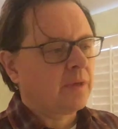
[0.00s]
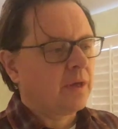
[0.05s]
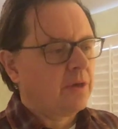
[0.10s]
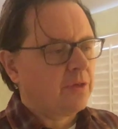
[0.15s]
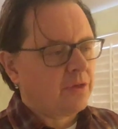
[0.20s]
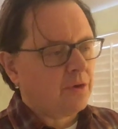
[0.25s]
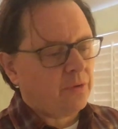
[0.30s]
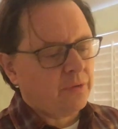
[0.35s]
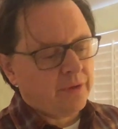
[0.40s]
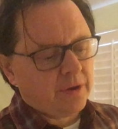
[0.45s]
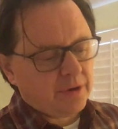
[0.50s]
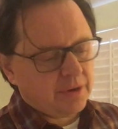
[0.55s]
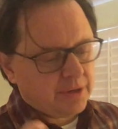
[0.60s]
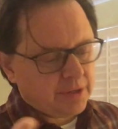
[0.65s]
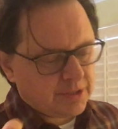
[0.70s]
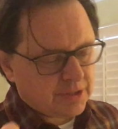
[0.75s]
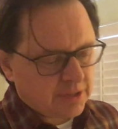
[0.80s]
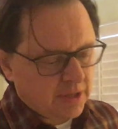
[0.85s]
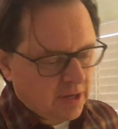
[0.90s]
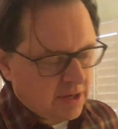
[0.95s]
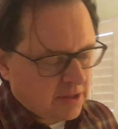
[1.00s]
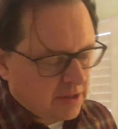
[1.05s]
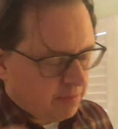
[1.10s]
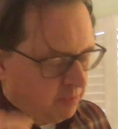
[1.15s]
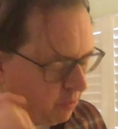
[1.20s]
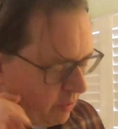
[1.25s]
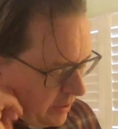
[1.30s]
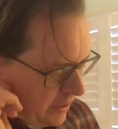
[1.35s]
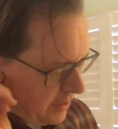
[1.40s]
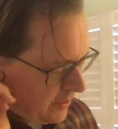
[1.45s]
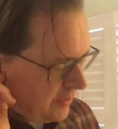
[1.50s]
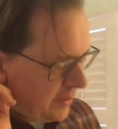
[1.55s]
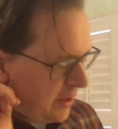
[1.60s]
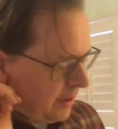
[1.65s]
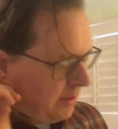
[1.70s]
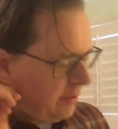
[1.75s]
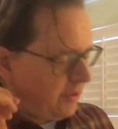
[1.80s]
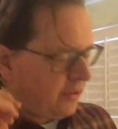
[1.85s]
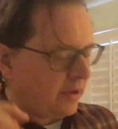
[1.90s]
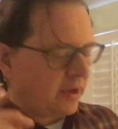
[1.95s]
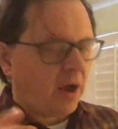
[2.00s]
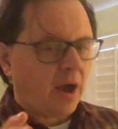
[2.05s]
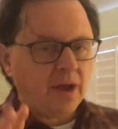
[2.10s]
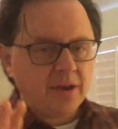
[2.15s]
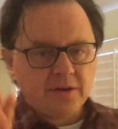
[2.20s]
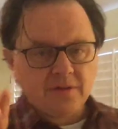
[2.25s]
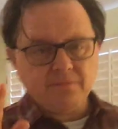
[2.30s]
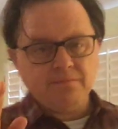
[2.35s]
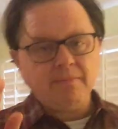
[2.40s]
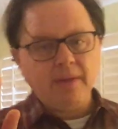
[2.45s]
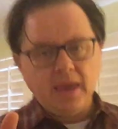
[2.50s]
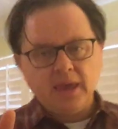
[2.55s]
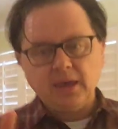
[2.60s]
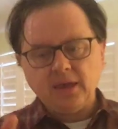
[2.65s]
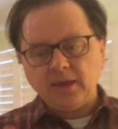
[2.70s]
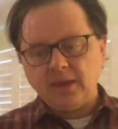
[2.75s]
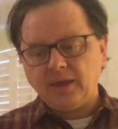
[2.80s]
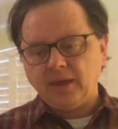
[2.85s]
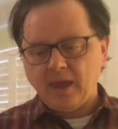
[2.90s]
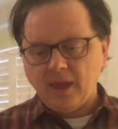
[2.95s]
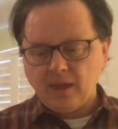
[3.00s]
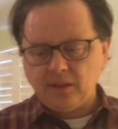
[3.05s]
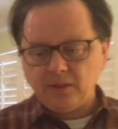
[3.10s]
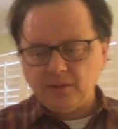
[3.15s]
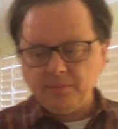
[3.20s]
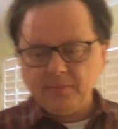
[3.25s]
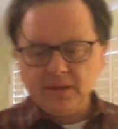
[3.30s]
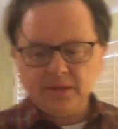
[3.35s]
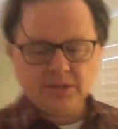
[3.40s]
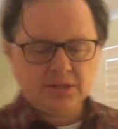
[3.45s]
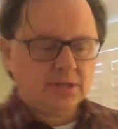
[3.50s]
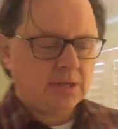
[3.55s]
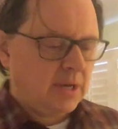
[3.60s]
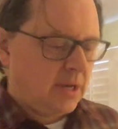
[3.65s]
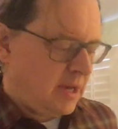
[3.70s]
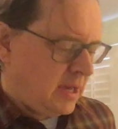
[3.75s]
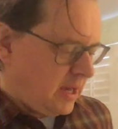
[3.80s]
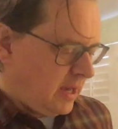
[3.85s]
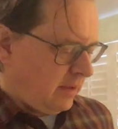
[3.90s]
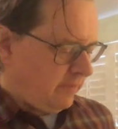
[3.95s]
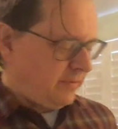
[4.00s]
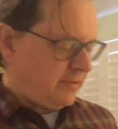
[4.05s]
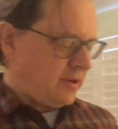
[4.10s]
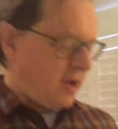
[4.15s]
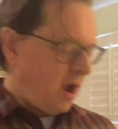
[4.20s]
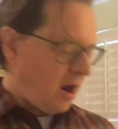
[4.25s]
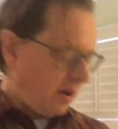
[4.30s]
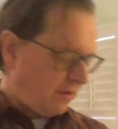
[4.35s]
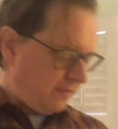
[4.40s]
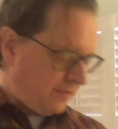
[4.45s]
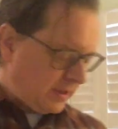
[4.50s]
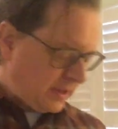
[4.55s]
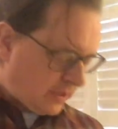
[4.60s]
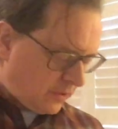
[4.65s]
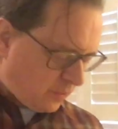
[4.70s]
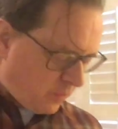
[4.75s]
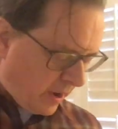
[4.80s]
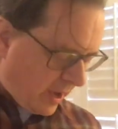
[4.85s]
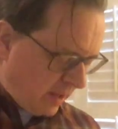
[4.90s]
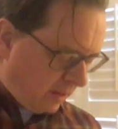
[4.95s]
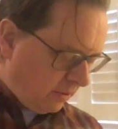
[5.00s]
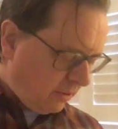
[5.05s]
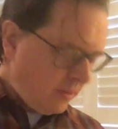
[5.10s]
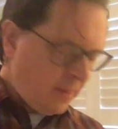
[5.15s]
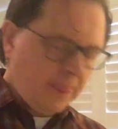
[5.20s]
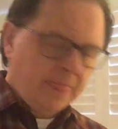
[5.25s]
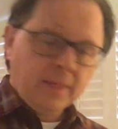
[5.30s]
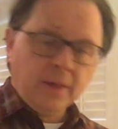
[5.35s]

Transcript: So the point is there is a kind of making element in photography as well.